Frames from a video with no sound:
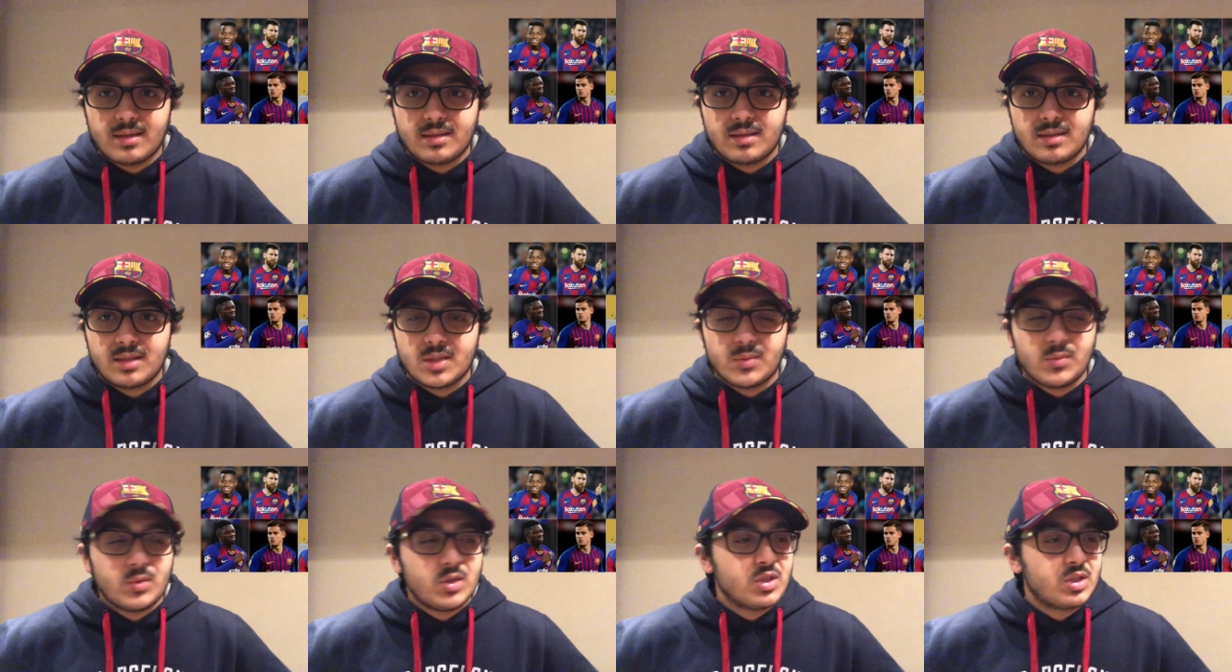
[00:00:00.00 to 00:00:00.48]

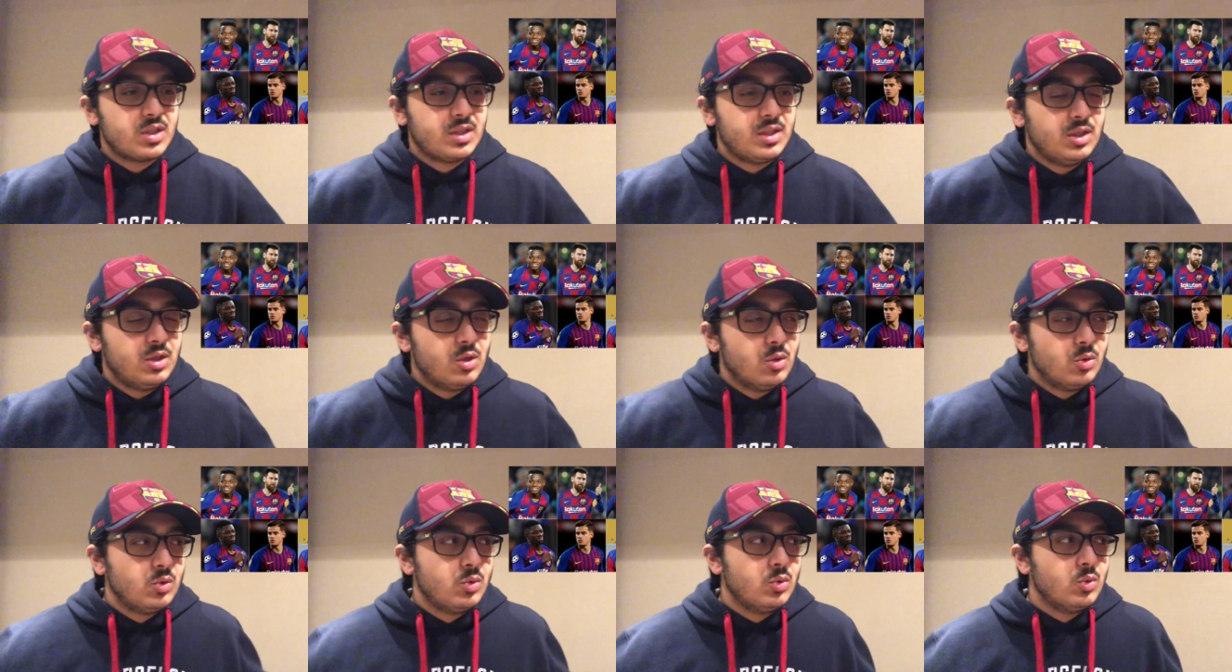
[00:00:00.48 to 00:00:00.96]
Because we just,
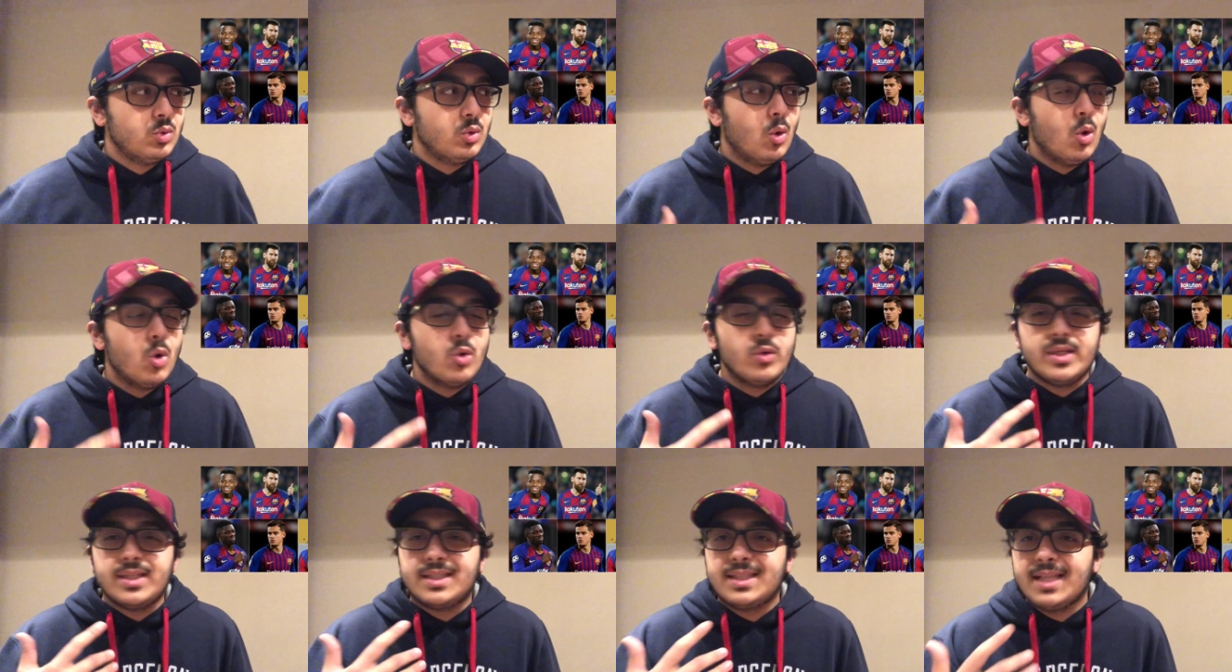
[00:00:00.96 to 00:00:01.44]
do all
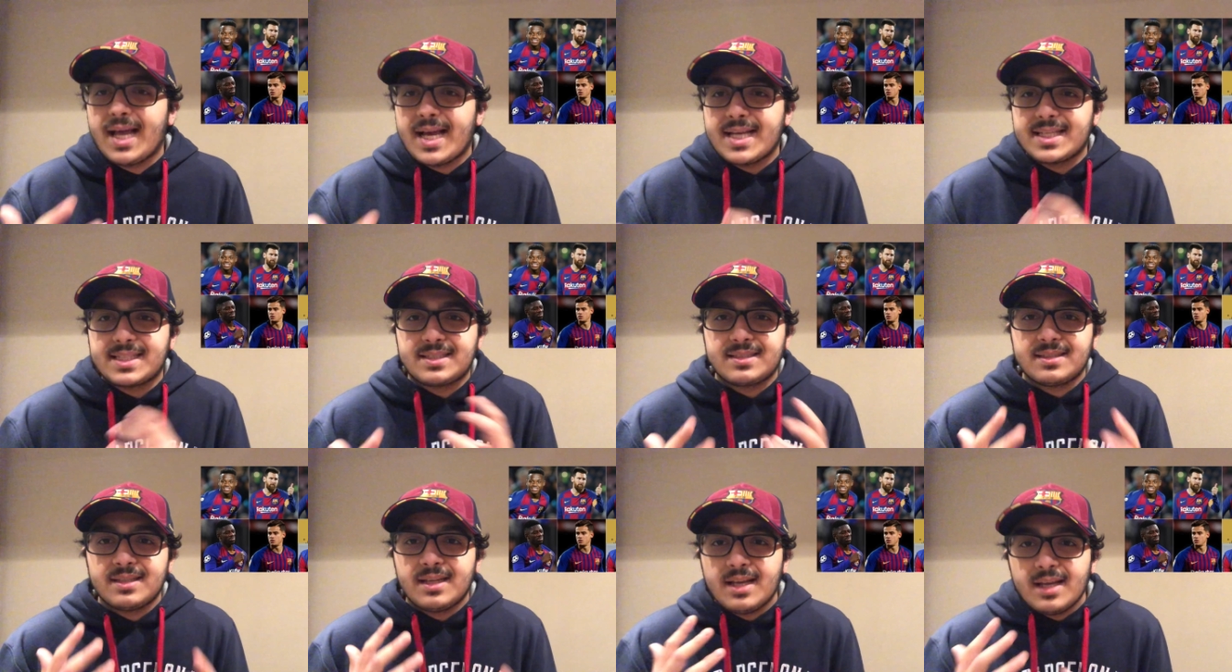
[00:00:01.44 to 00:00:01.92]
these
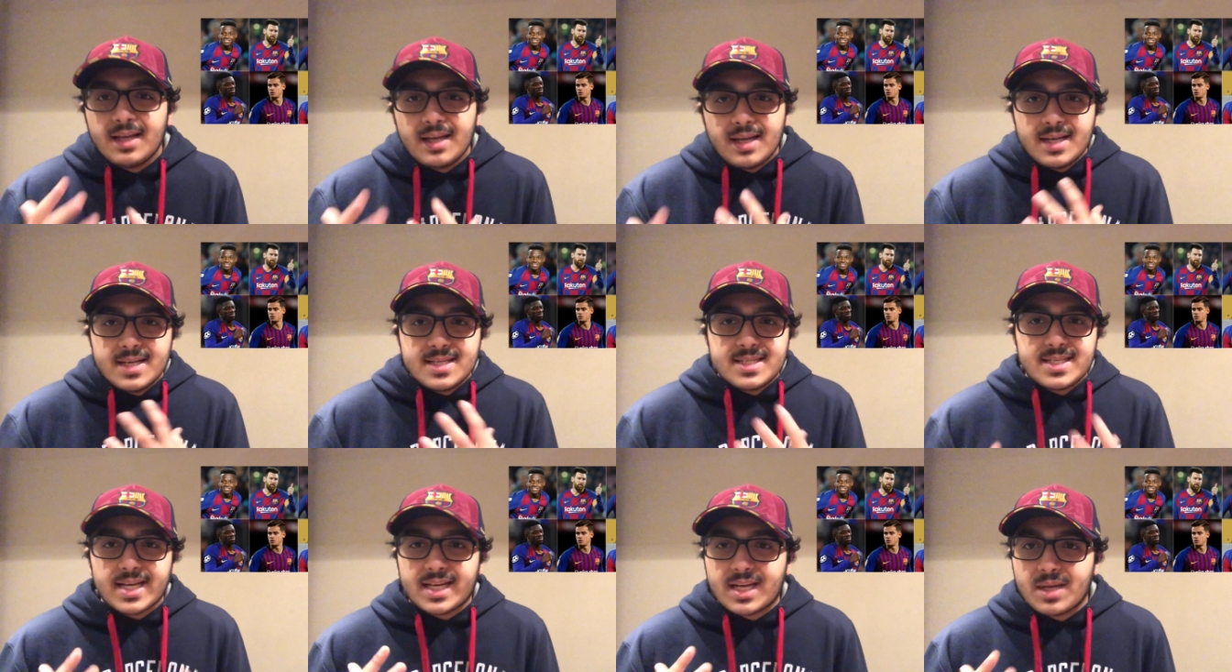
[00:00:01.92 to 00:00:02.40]
last
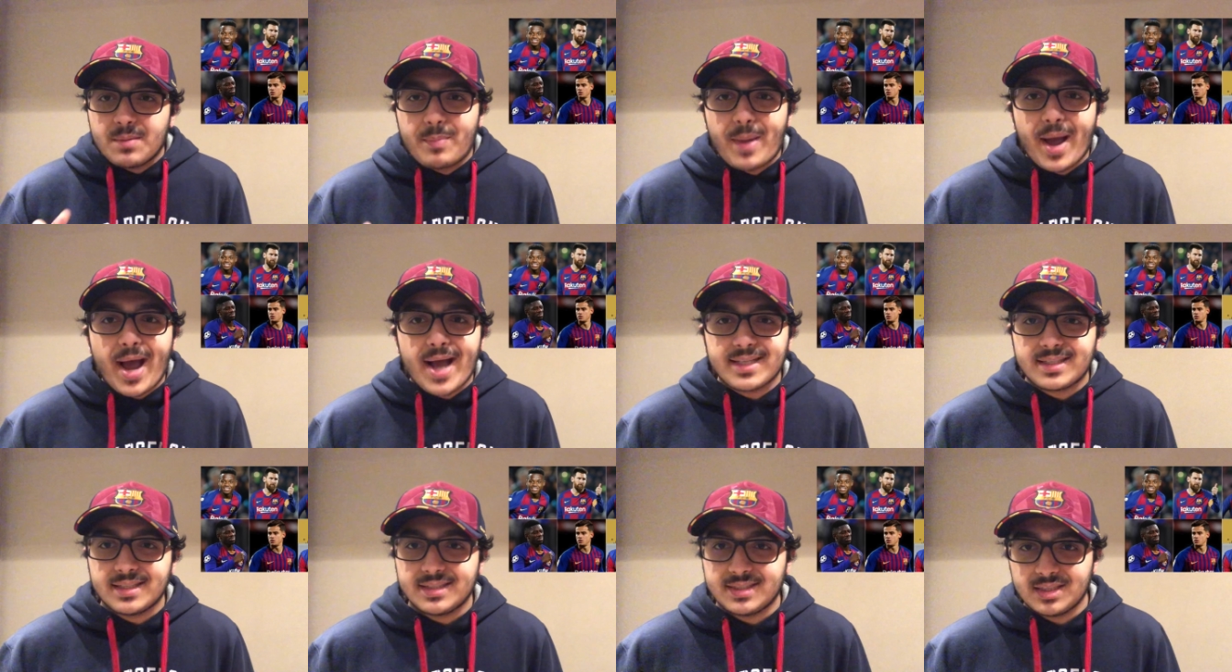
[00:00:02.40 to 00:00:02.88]
second
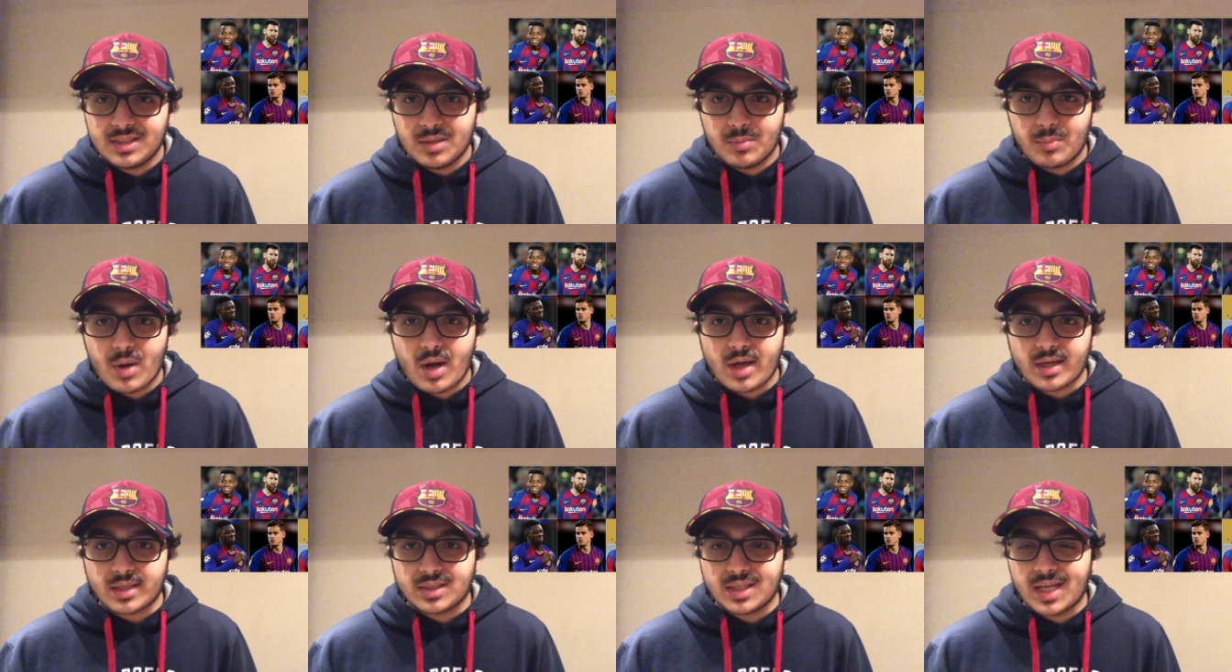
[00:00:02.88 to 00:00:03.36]
passes in the
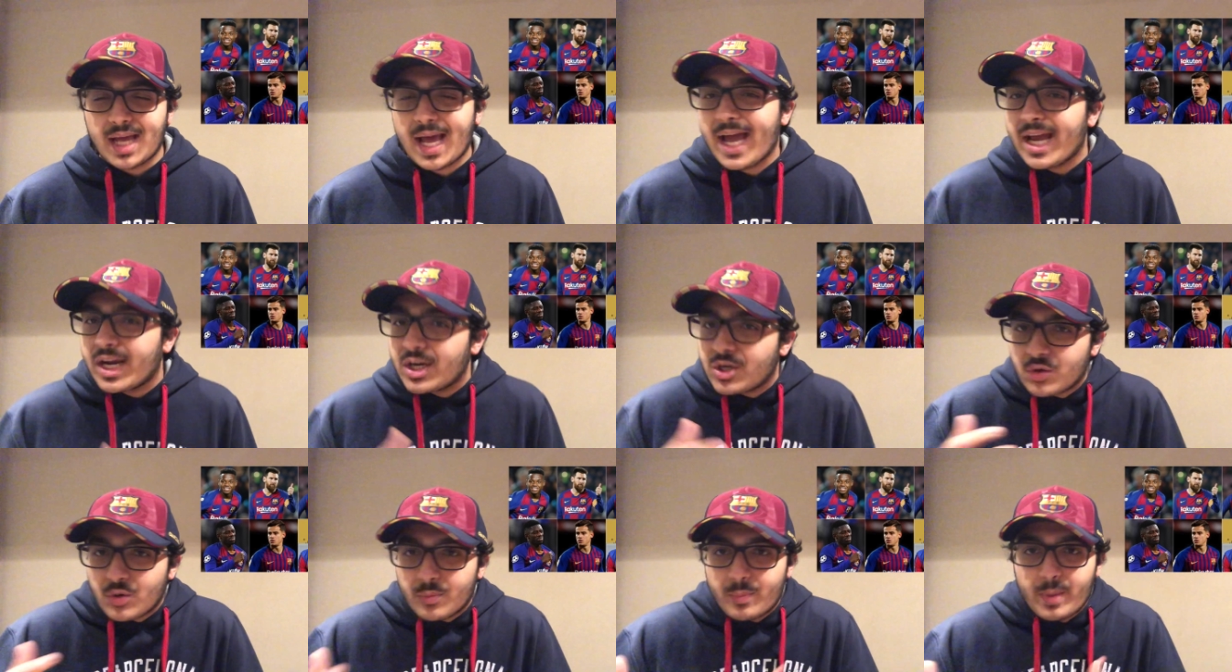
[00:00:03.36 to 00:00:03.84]
box, that
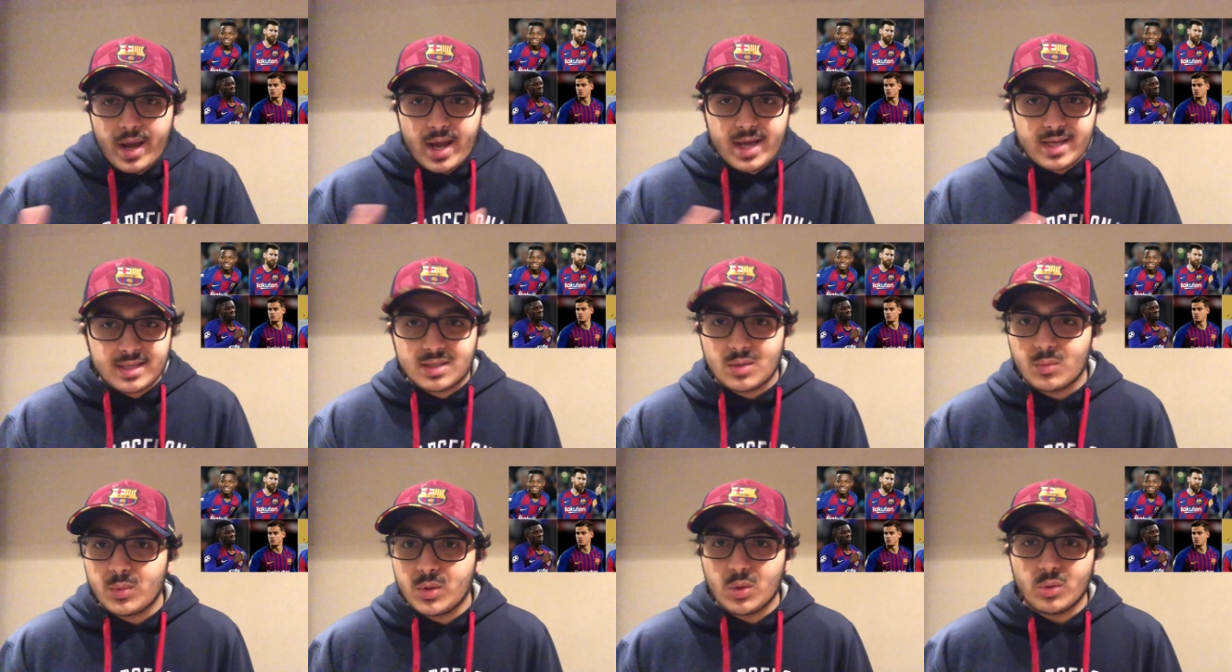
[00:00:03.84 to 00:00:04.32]
extra pass
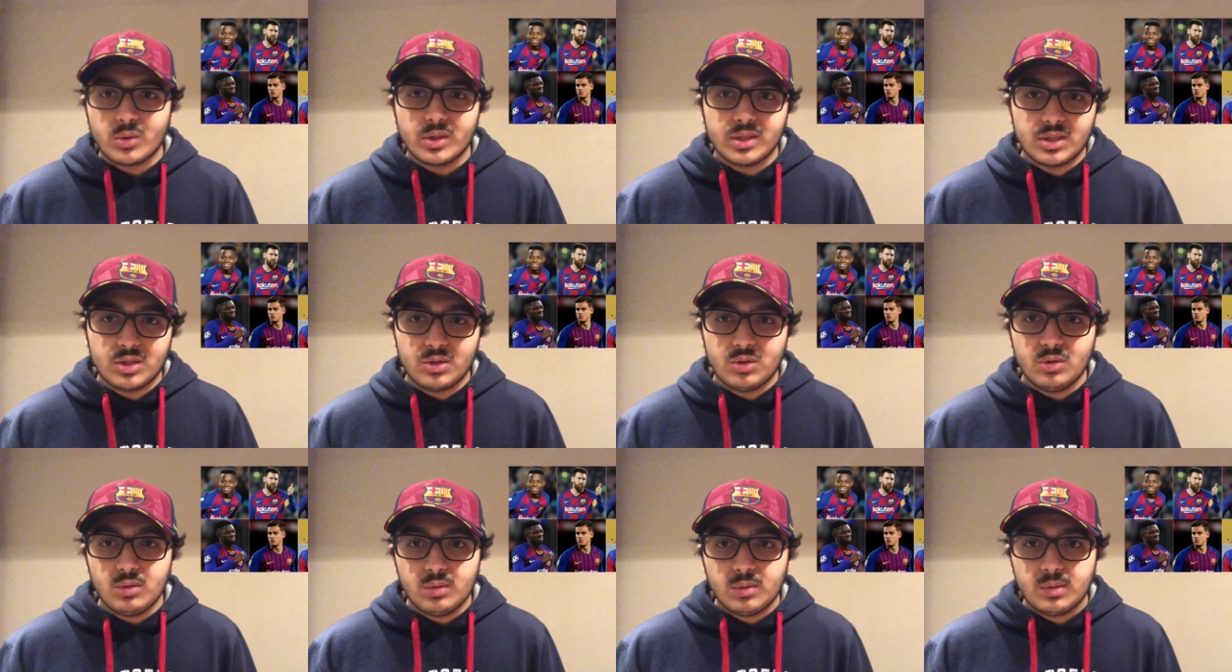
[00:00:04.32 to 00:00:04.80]
that we don't need to
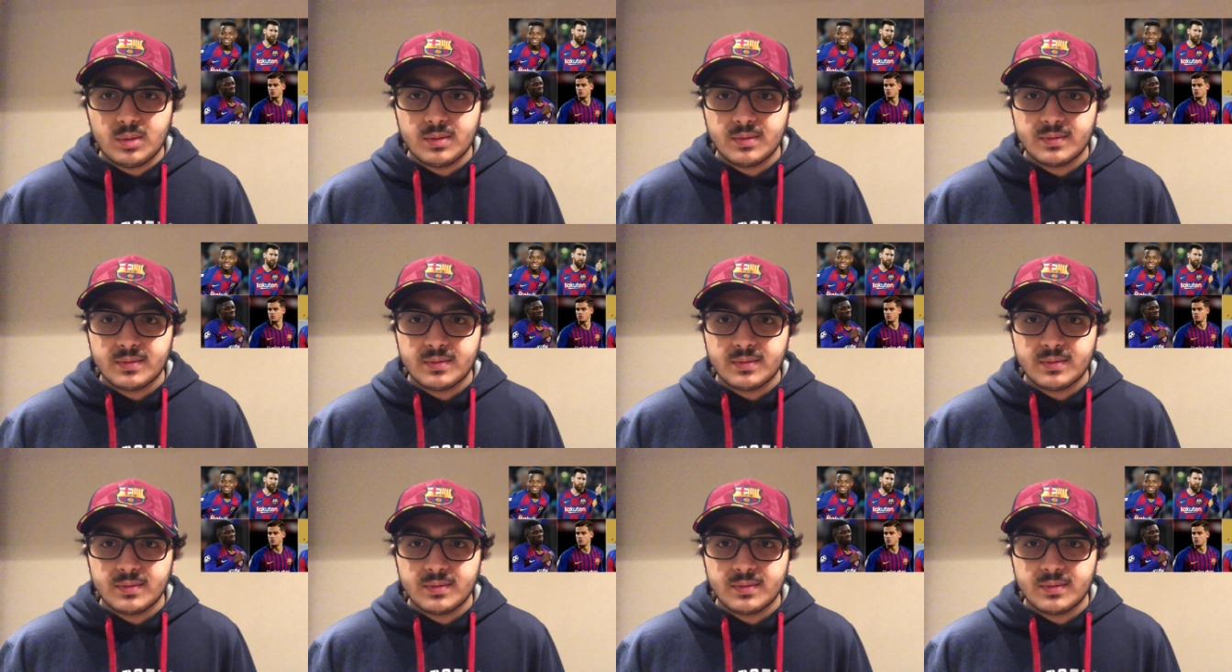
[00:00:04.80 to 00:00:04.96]
do.